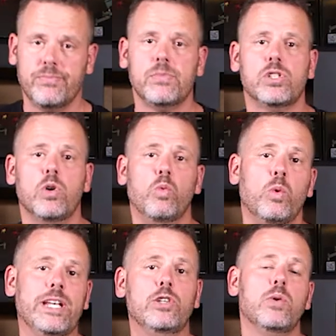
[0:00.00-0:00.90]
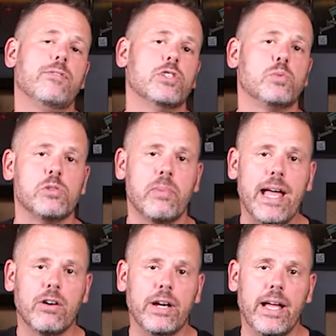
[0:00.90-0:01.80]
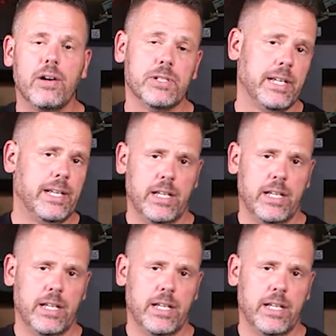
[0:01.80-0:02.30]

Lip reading: So when you have to switch a battery out,